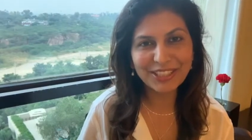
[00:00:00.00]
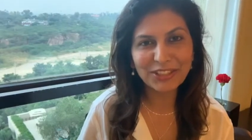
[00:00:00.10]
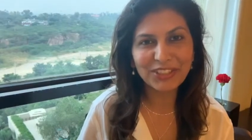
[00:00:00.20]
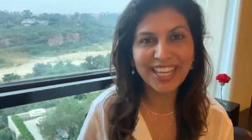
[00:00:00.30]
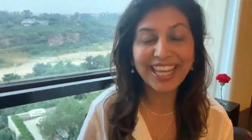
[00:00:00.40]
So
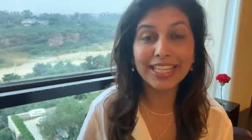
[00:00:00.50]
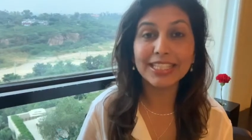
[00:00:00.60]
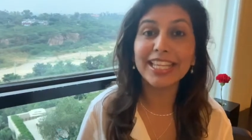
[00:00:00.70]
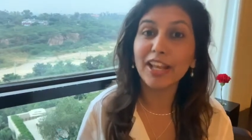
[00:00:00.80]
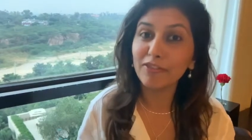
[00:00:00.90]
today
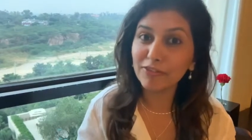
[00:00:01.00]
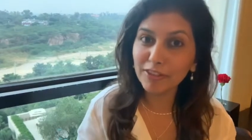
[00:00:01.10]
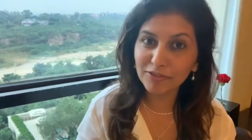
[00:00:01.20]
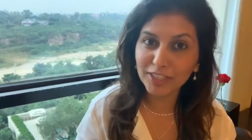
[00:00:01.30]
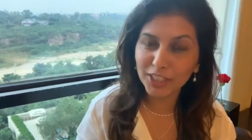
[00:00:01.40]
is day
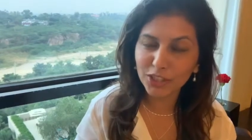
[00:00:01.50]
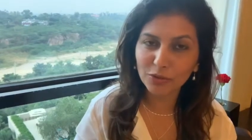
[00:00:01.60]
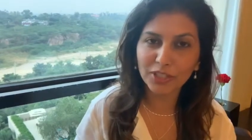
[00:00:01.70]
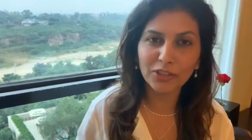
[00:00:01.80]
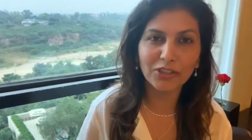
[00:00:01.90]
52
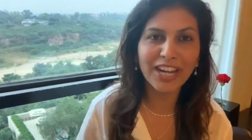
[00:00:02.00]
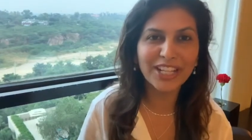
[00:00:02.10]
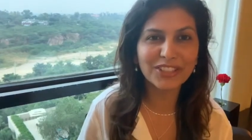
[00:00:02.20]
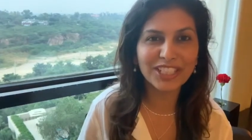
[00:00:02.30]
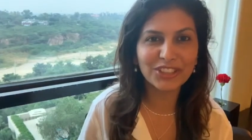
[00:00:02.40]
and
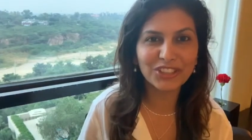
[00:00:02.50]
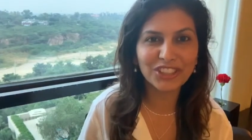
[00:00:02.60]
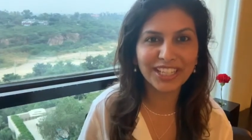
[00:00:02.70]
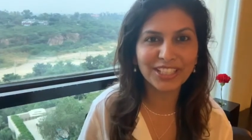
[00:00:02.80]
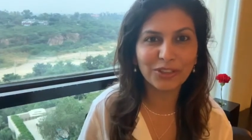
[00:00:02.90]
congratulations
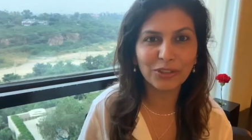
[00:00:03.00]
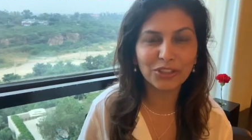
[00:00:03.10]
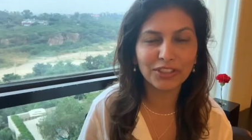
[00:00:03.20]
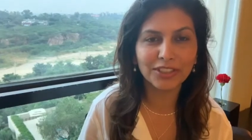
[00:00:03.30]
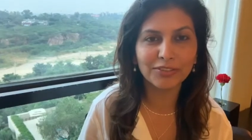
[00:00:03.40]
Jaya and
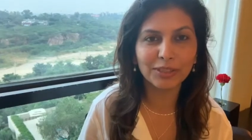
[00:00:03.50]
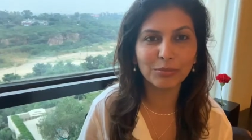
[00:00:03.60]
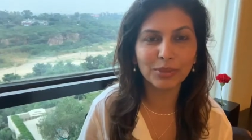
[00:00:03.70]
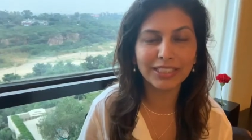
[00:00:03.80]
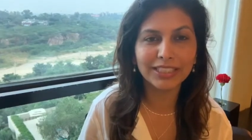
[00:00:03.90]
Yoshita for
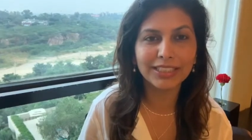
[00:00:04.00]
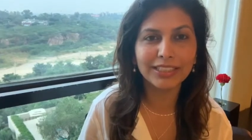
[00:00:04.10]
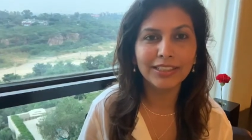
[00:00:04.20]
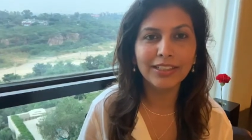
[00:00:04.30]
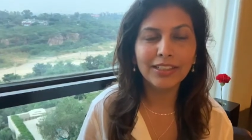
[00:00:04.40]
completing